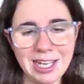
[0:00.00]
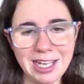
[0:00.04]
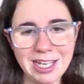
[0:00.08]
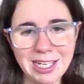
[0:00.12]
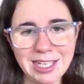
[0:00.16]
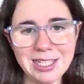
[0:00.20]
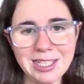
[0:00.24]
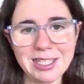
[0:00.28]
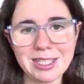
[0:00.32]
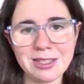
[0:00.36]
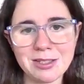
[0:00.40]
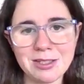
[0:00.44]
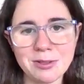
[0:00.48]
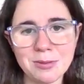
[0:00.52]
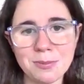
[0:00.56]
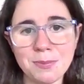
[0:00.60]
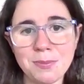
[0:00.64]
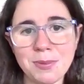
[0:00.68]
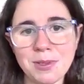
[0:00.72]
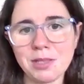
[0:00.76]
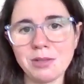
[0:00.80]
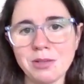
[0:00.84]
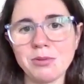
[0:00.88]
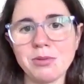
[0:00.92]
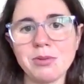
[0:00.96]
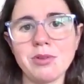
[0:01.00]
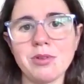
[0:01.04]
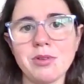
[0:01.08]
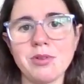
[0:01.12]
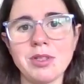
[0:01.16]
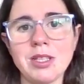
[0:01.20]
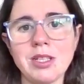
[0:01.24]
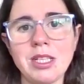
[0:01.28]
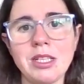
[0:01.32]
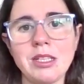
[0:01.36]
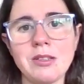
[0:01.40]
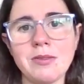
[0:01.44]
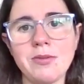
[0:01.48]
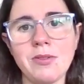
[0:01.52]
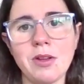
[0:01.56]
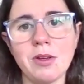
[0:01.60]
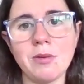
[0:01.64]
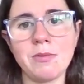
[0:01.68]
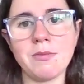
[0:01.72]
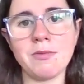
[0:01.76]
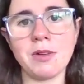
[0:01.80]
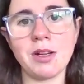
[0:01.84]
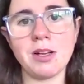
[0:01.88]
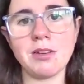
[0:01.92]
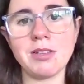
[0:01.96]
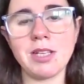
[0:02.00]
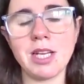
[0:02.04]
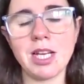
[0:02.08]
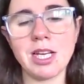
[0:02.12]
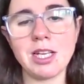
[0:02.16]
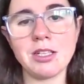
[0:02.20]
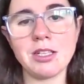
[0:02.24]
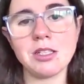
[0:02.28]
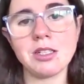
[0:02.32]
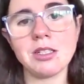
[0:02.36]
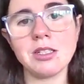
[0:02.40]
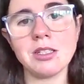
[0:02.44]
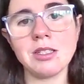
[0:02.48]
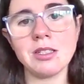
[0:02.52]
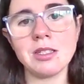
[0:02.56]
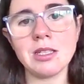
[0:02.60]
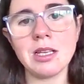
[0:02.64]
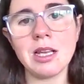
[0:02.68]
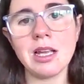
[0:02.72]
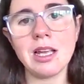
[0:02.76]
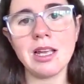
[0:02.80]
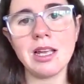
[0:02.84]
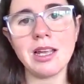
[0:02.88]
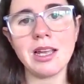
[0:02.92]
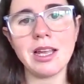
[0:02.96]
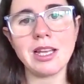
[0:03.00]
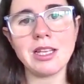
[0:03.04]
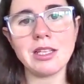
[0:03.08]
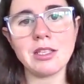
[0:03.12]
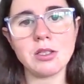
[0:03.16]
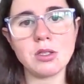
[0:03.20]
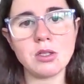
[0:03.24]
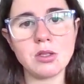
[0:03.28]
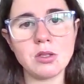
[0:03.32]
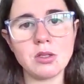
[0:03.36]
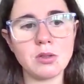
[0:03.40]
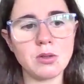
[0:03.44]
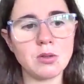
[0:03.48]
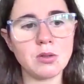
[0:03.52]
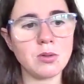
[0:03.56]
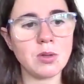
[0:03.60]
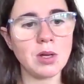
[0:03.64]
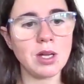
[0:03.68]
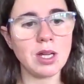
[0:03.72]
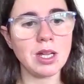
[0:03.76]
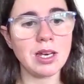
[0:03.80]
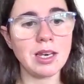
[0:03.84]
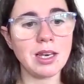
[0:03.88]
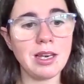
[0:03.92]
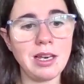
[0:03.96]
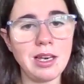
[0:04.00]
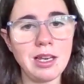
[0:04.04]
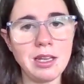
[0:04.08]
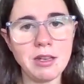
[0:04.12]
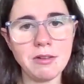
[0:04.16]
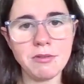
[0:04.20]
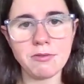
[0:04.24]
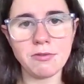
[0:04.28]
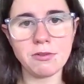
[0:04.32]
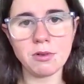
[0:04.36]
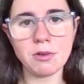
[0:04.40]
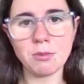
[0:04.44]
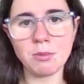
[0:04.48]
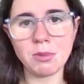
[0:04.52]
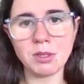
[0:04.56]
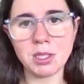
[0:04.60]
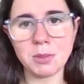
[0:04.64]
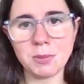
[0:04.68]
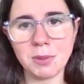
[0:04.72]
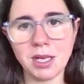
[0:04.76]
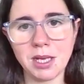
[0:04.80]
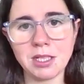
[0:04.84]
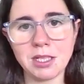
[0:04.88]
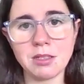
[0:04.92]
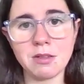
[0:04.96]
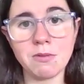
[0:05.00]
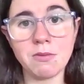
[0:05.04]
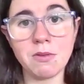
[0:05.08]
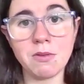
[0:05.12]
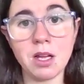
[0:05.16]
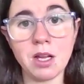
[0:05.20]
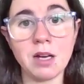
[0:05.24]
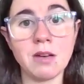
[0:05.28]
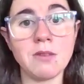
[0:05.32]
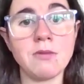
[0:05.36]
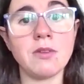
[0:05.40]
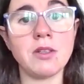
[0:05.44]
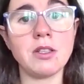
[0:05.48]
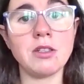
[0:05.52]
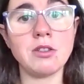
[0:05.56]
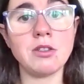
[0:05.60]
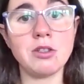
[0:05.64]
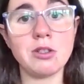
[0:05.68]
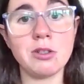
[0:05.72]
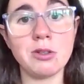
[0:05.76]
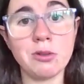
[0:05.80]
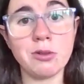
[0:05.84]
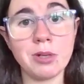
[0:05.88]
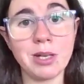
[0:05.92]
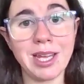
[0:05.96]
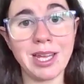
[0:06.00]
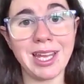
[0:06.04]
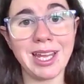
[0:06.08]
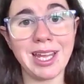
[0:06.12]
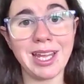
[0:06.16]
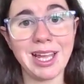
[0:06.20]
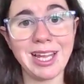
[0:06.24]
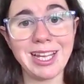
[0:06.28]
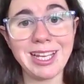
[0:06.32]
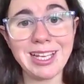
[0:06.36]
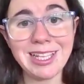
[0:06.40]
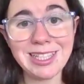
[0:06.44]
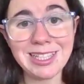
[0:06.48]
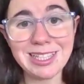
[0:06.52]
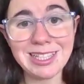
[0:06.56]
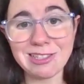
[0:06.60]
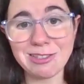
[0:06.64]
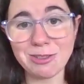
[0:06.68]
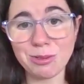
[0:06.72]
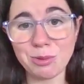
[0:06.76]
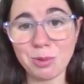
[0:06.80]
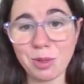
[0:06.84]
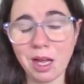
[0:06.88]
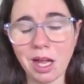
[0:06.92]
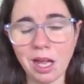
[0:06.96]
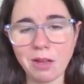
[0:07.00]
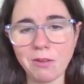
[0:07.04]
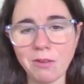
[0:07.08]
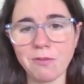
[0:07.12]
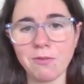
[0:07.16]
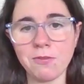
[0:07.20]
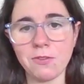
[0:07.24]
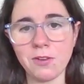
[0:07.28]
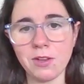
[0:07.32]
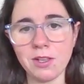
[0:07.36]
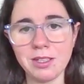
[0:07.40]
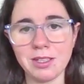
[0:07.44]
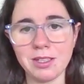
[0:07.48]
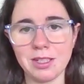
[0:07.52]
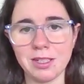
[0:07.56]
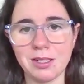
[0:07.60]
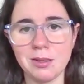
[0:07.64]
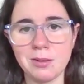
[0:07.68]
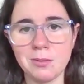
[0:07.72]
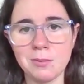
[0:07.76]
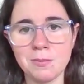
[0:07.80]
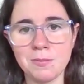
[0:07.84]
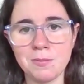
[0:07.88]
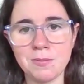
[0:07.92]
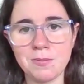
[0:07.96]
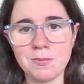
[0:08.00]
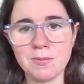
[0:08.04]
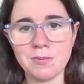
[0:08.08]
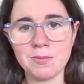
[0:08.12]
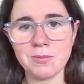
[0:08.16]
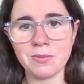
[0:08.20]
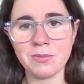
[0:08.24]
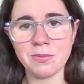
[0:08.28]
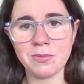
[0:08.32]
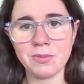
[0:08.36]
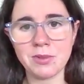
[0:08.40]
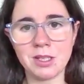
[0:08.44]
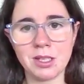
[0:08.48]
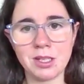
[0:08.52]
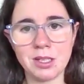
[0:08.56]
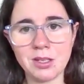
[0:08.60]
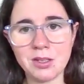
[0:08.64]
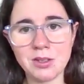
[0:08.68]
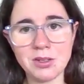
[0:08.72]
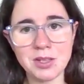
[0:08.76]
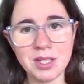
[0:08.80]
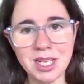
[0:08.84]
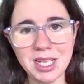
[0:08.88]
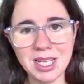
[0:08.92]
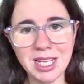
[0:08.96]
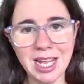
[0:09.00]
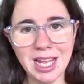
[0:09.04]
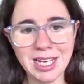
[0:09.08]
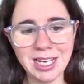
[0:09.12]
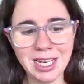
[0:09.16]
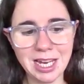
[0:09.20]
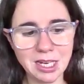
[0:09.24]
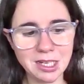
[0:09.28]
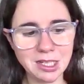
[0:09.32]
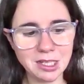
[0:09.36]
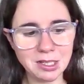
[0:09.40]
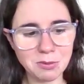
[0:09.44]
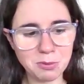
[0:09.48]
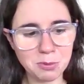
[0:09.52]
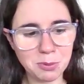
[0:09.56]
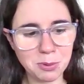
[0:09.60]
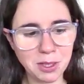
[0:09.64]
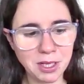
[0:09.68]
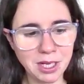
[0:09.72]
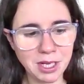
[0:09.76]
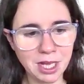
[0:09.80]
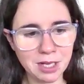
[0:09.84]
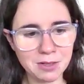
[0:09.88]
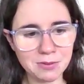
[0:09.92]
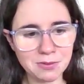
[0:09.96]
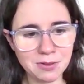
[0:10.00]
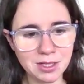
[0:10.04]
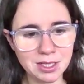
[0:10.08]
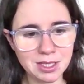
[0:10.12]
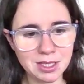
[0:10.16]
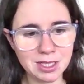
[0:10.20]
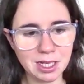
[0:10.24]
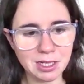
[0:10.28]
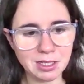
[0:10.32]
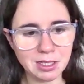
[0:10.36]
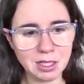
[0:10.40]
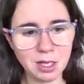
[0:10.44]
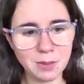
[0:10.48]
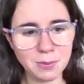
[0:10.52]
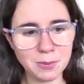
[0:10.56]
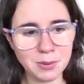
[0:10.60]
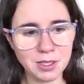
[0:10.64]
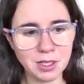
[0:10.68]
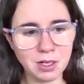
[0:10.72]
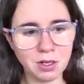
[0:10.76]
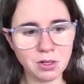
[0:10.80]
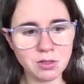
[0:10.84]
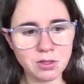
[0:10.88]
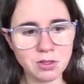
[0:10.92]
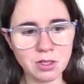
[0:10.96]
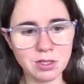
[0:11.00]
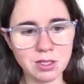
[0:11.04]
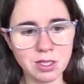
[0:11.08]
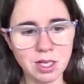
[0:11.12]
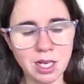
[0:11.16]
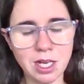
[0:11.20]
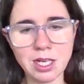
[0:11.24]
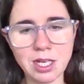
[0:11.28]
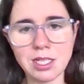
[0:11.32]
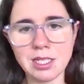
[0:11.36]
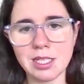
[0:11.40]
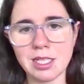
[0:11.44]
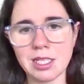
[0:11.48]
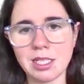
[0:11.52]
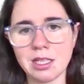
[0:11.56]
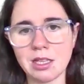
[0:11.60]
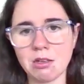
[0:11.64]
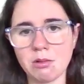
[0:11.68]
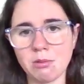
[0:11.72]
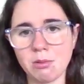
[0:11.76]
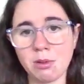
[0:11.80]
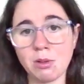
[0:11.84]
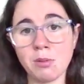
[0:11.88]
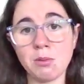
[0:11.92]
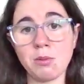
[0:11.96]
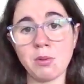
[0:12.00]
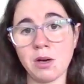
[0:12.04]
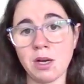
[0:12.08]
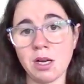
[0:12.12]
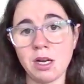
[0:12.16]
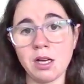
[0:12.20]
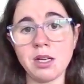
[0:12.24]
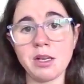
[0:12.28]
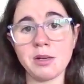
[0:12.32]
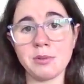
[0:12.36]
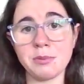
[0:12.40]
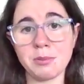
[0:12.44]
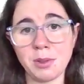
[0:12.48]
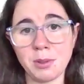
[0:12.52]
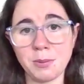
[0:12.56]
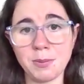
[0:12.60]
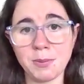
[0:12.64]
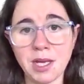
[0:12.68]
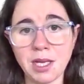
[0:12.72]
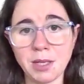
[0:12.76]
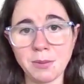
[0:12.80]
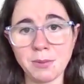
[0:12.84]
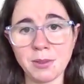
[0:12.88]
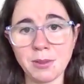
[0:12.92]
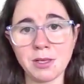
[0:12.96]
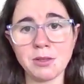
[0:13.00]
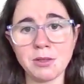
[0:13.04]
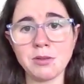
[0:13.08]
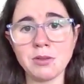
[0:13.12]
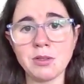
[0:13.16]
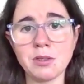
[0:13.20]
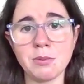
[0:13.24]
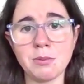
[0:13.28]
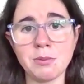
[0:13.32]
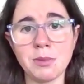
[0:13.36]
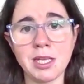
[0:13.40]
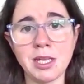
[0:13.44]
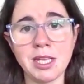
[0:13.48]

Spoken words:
is to build on these firm foundations, is to live from a space of love and joy, is to have fun. And we have it set up in our society that we work and we pay bills